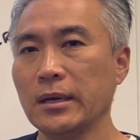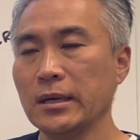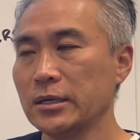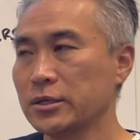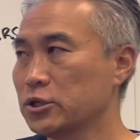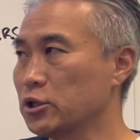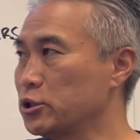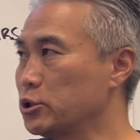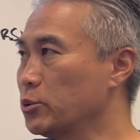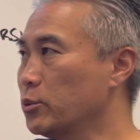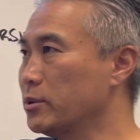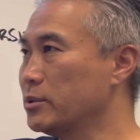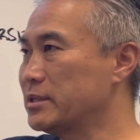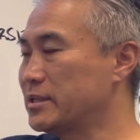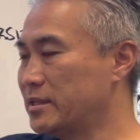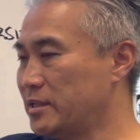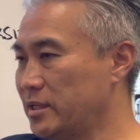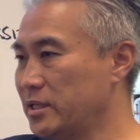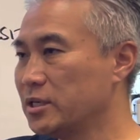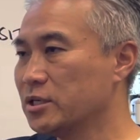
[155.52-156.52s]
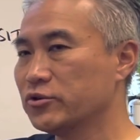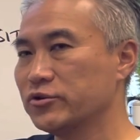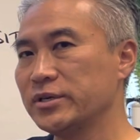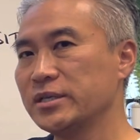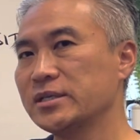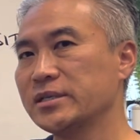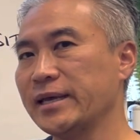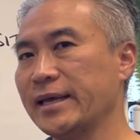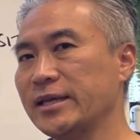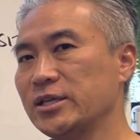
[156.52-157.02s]
So you will
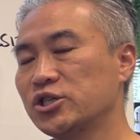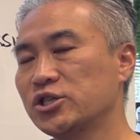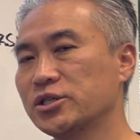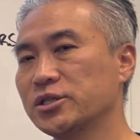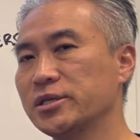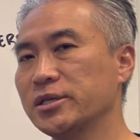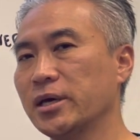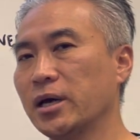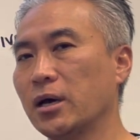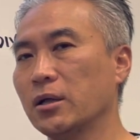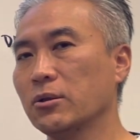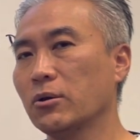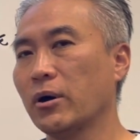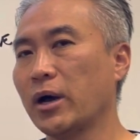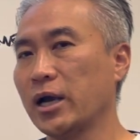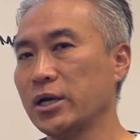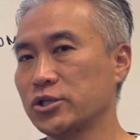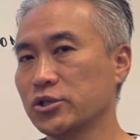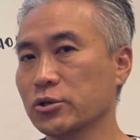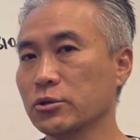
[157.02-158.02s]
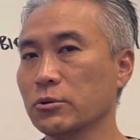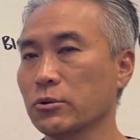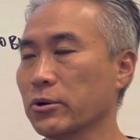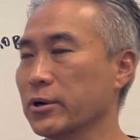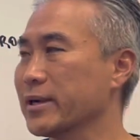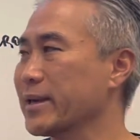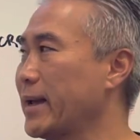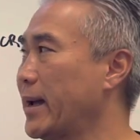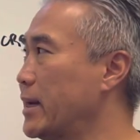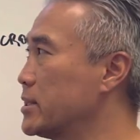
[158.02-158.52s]
decrease HCl or
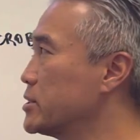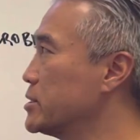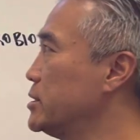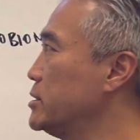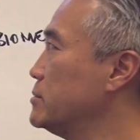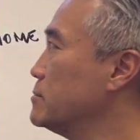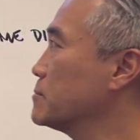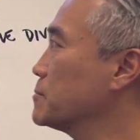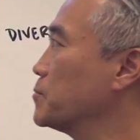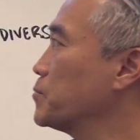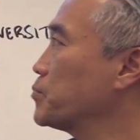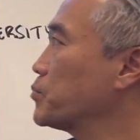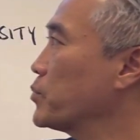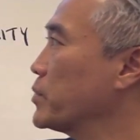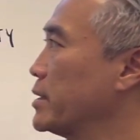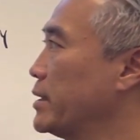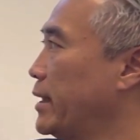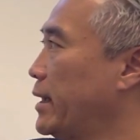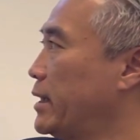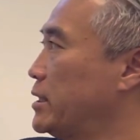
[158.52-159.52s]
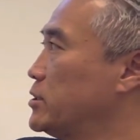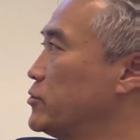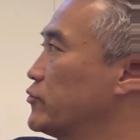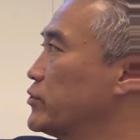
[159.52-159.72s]
hydrochloric acid, and in